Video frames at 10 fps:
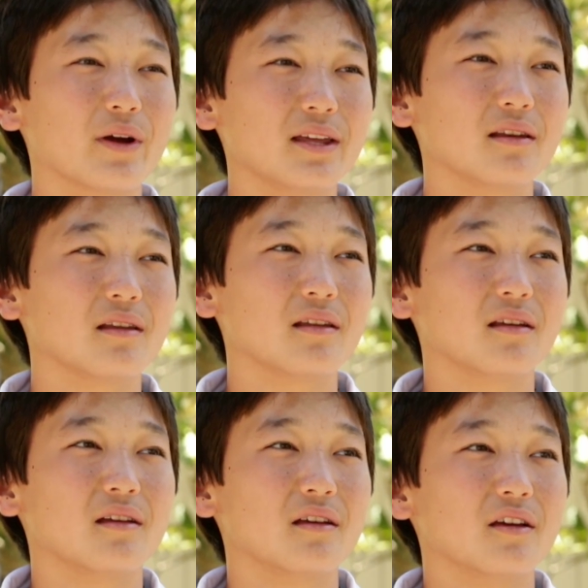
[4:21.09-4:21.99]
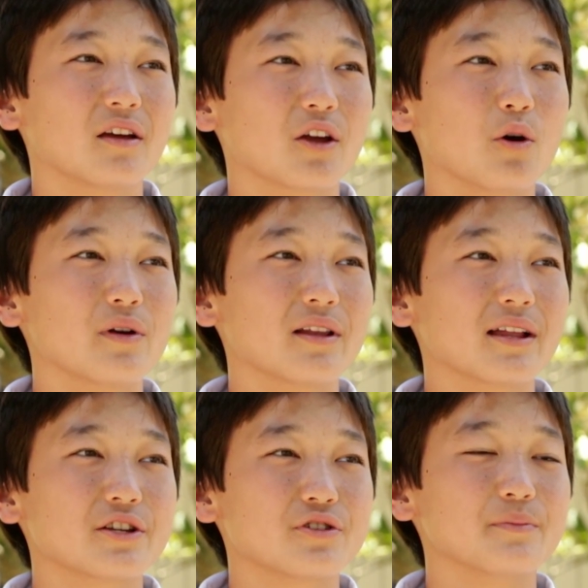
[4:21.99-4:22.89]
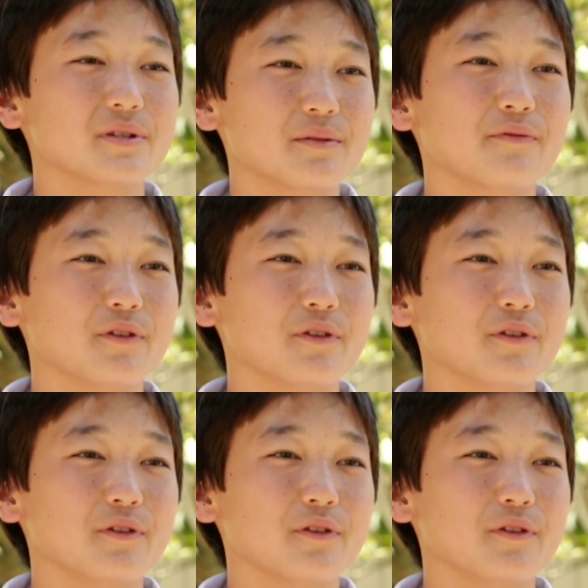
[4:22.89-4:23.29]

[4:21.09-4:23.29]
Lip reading: point, going to that trip did